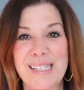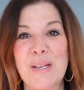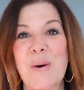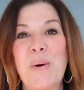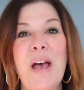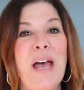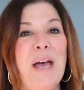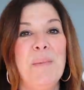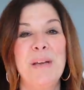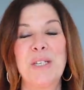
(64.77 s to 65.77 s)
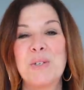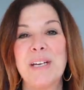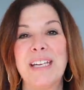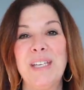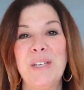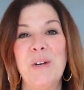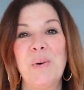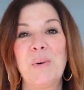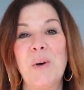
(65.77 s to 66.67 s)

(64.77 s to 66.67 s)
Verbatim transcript: So picturing, you know,